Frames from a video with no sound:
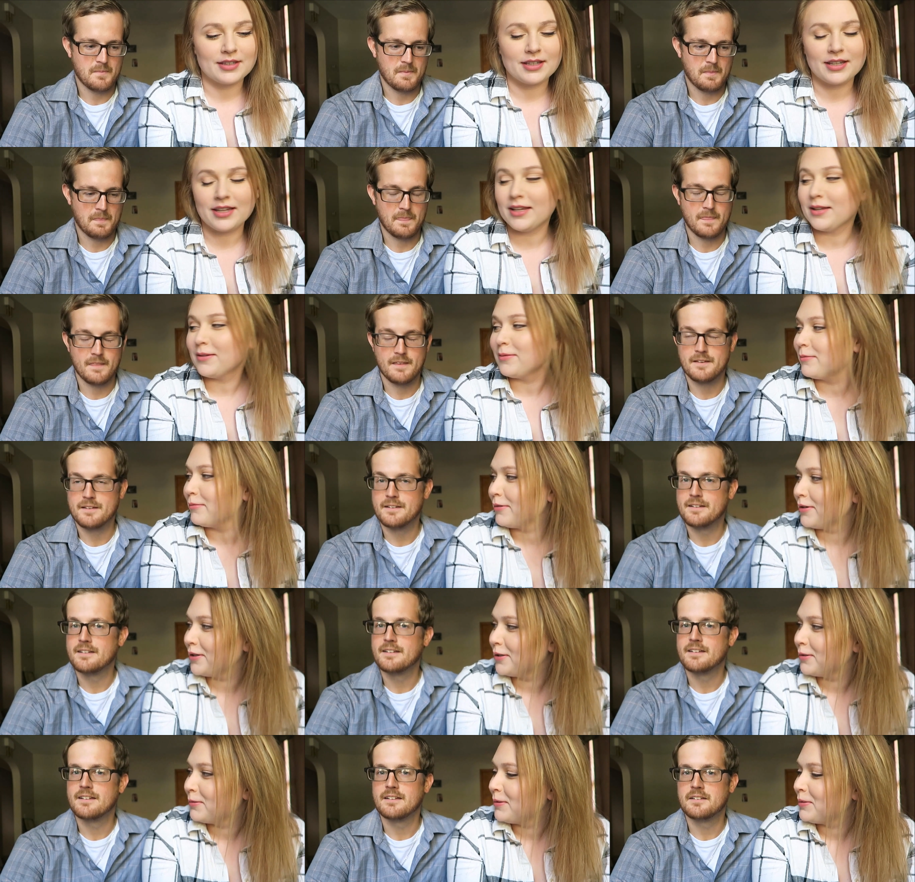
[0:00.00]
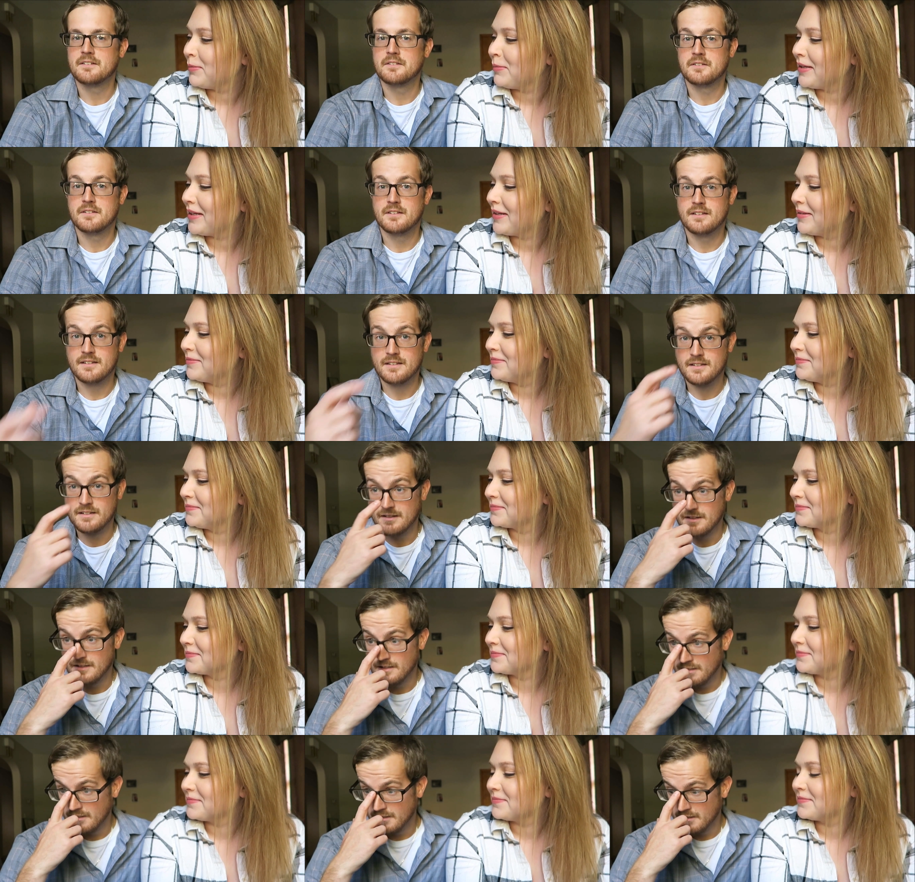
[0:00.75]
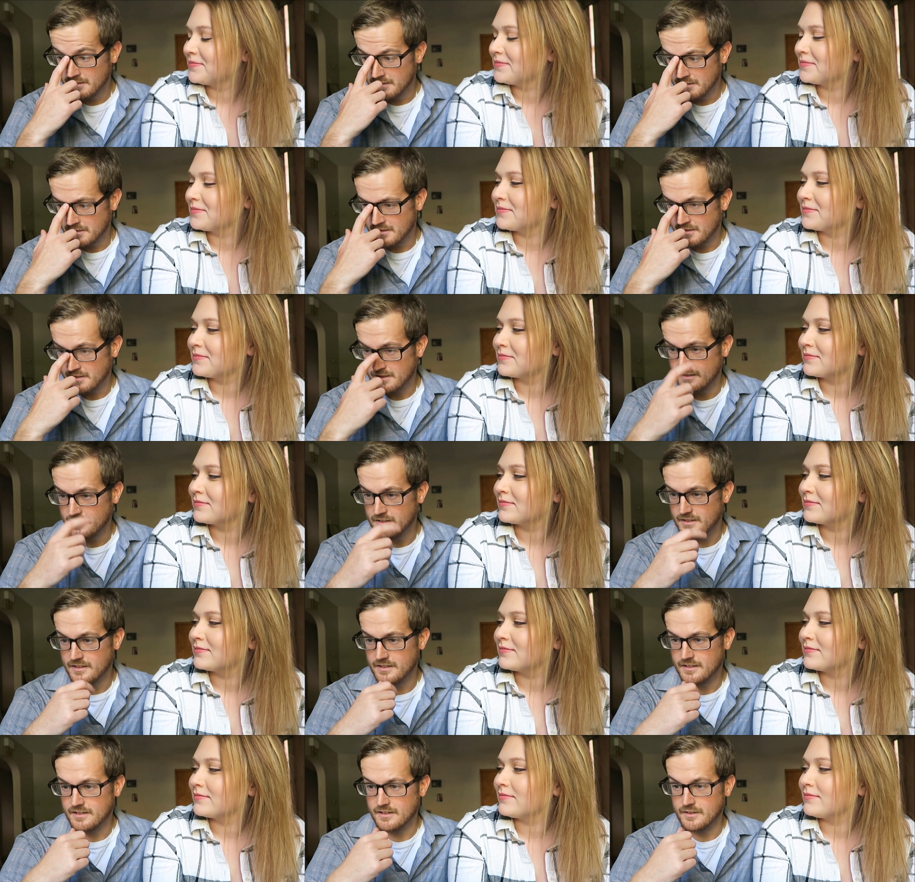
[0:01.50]
Speaker 1: Okay, where did we meet?
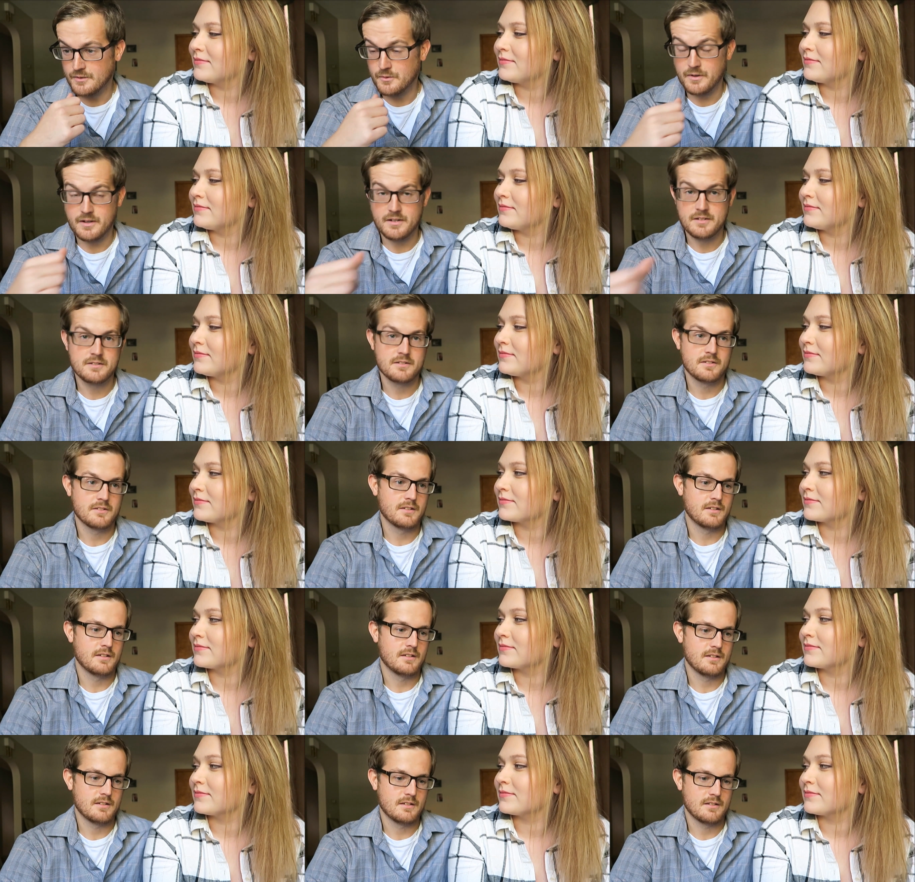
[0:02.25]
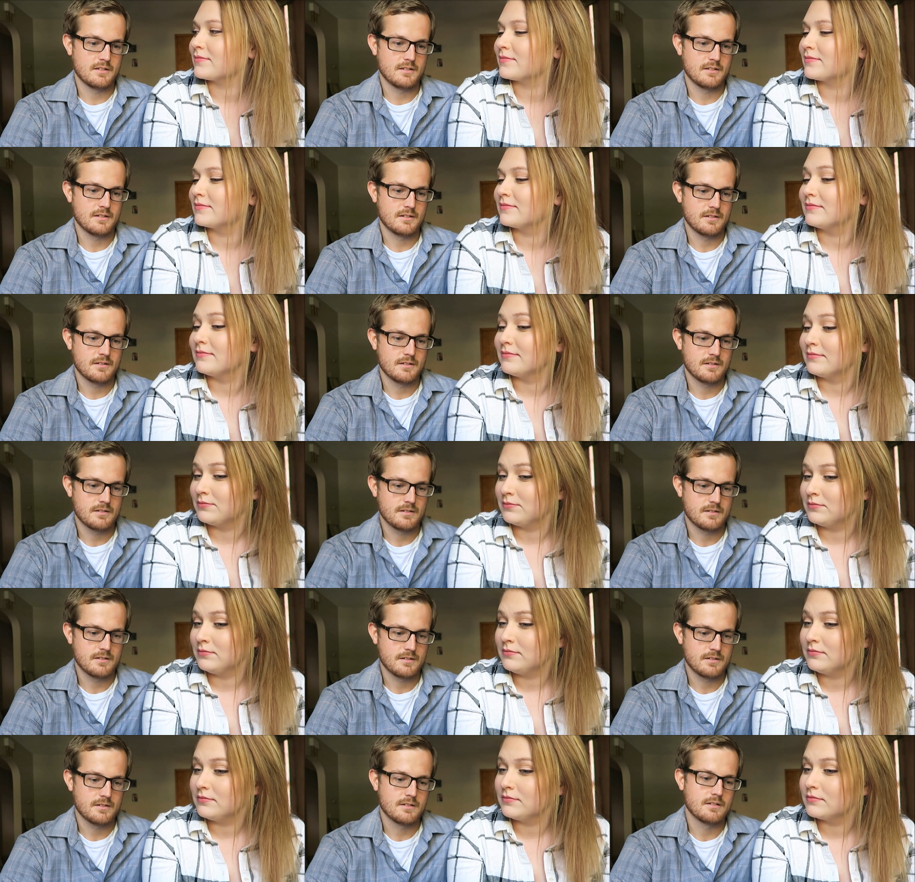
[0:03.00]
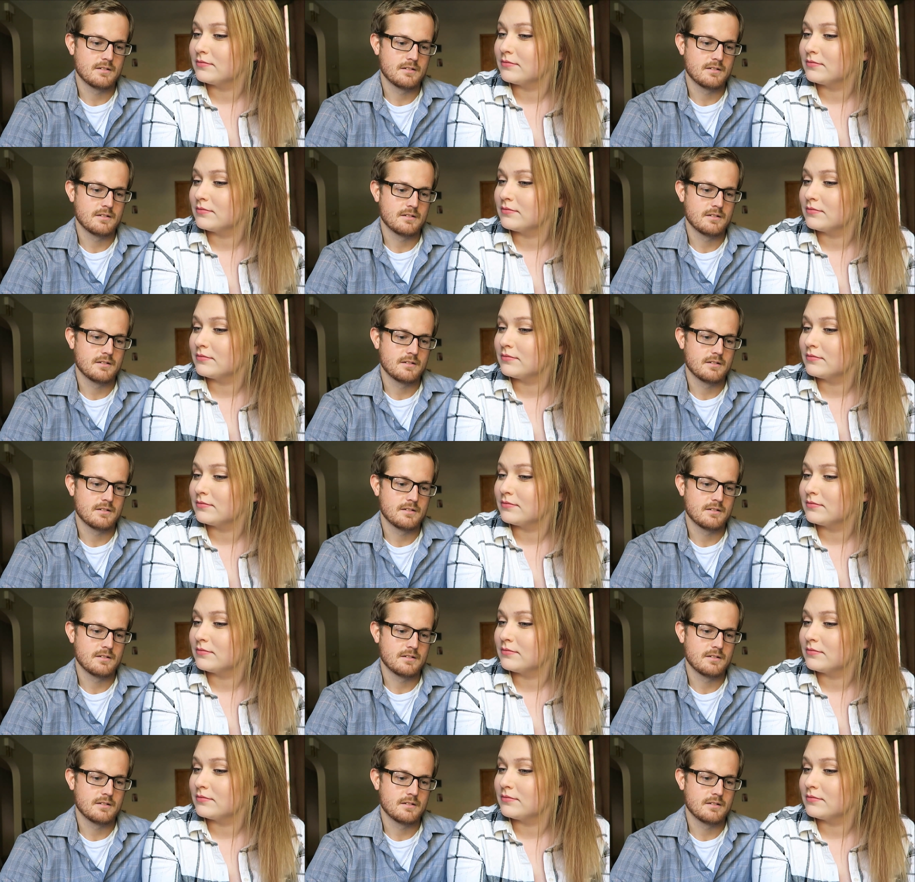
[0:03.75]
Speaker 2: Originally?
Speaker 1: Mm-hmm.